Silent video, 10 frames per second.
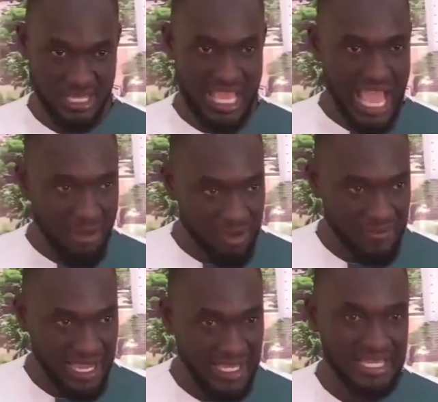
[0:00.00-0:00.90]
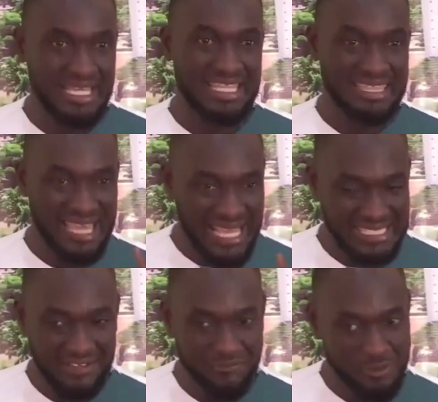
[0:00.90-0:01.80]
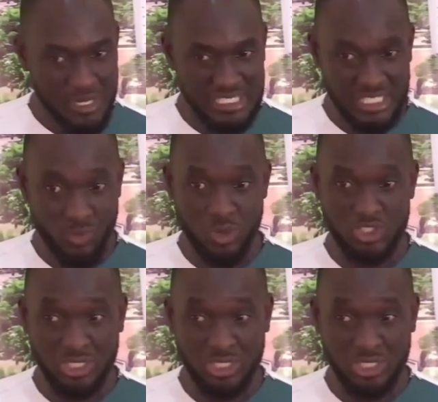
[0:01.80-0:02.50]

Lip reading: However, that information was